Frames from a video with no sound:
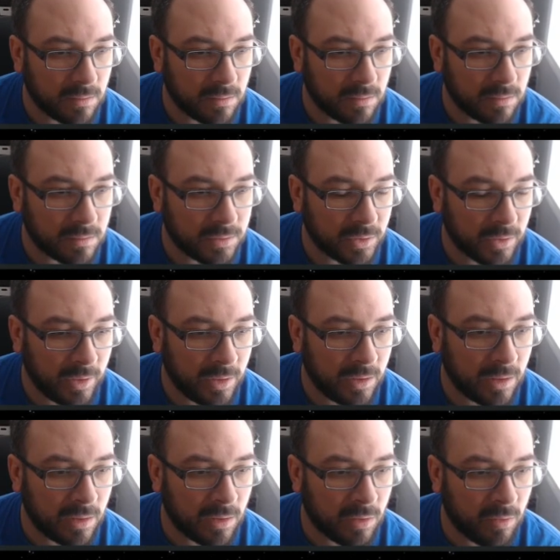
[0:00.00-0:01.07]
Is there
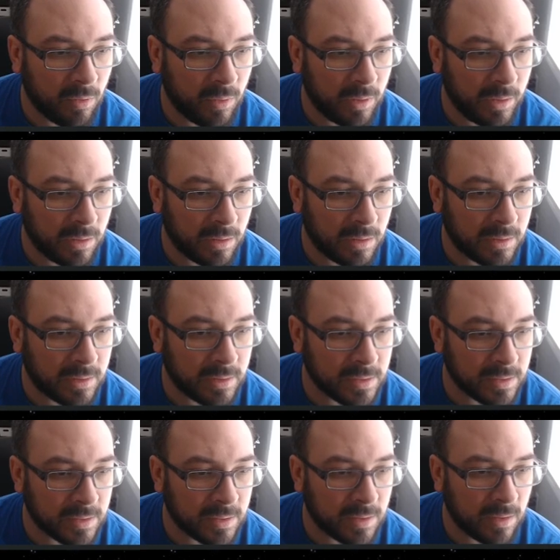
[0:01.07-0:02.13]
anything to throw in?
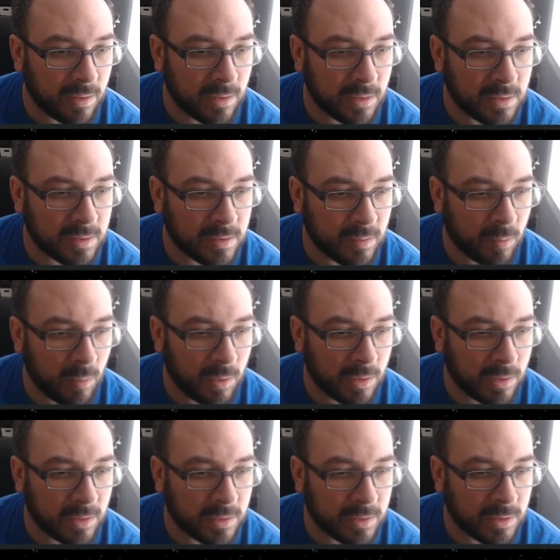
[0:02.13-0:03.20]
Because this one
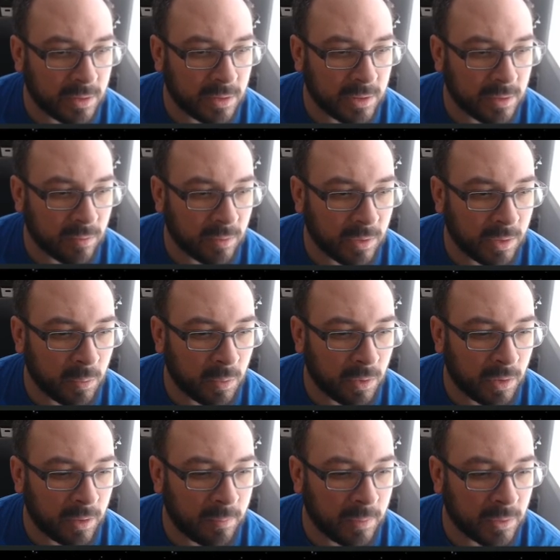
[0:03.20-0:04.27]
just doesn't really
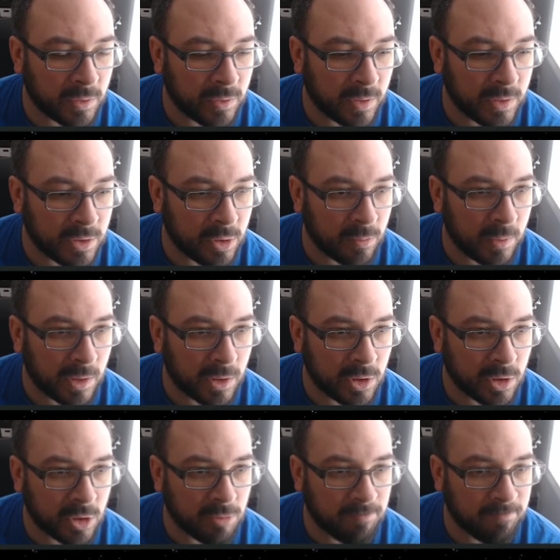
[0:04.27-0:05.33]
worry about stress too
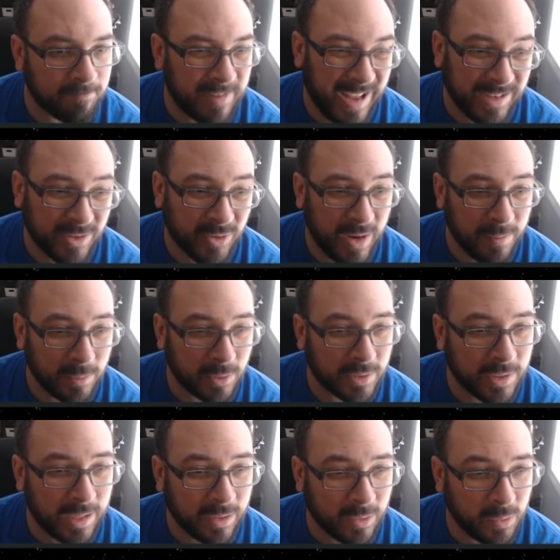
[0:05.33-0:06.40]
much. Tack Scrambler's
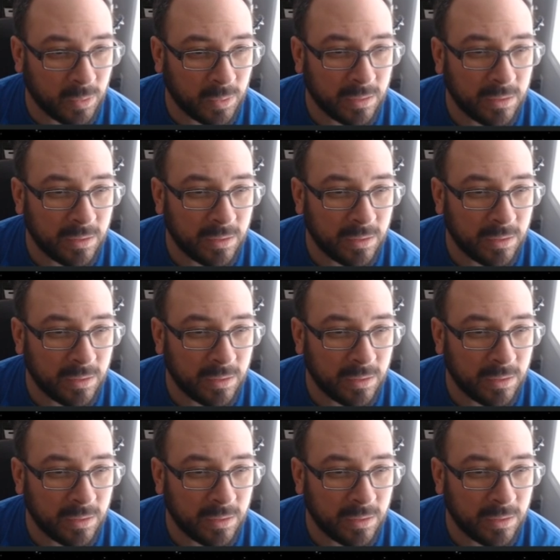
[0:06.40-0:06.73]
kind of cool.